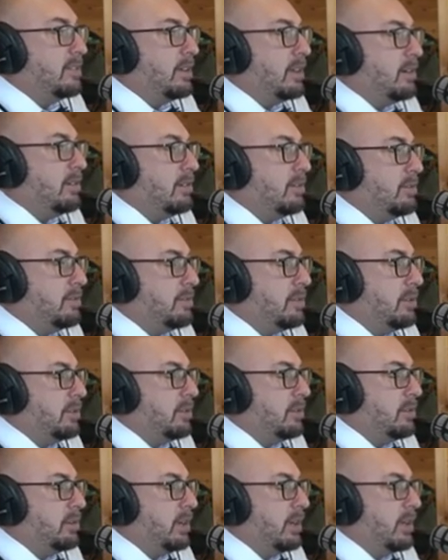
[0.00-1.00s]
I don't know if you
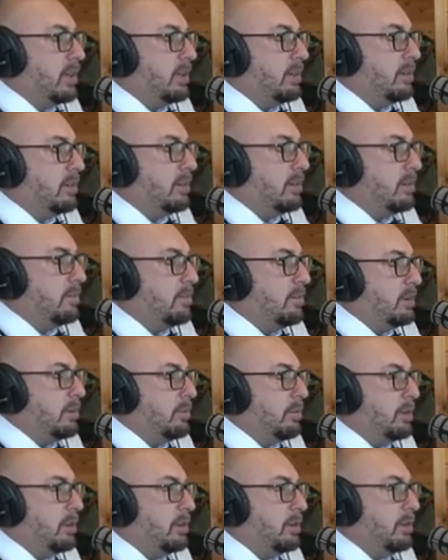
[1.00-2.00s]
do or not, but
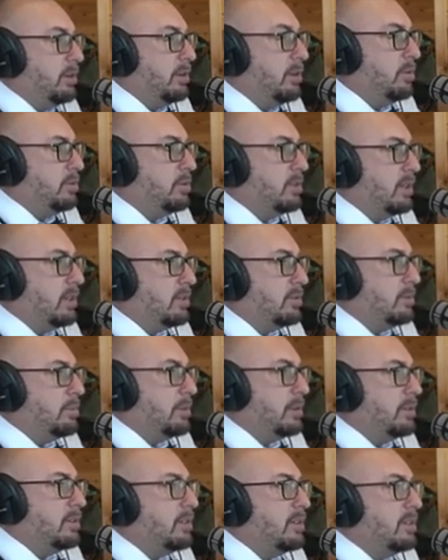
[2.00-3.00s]
when you're a new
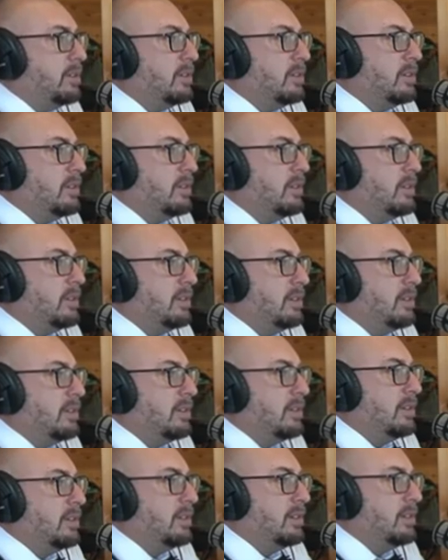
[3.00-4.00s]
salesperson,
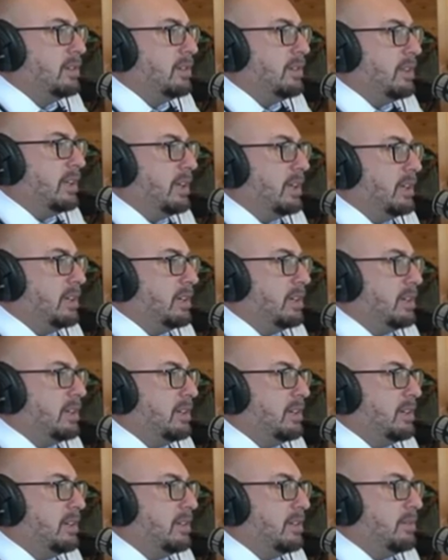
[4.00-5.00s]
like,
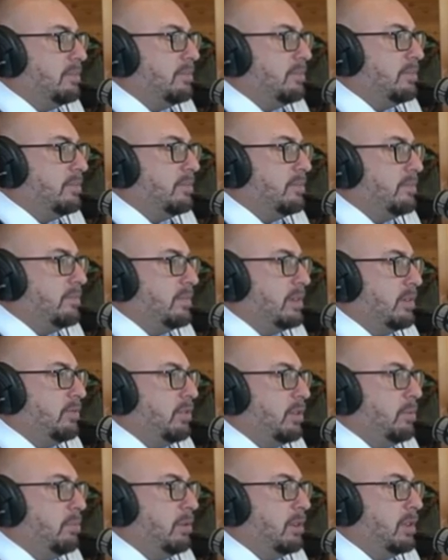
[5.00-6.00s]
if
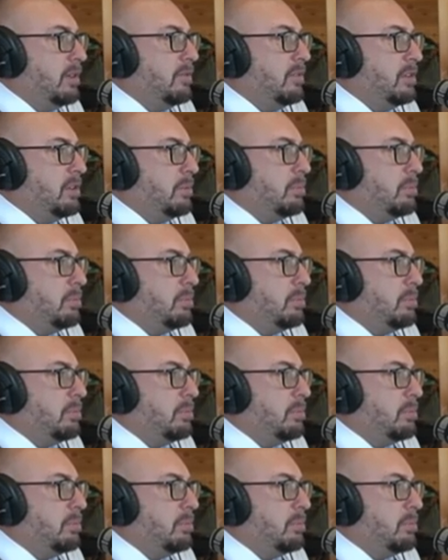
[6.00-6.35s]
you believe in your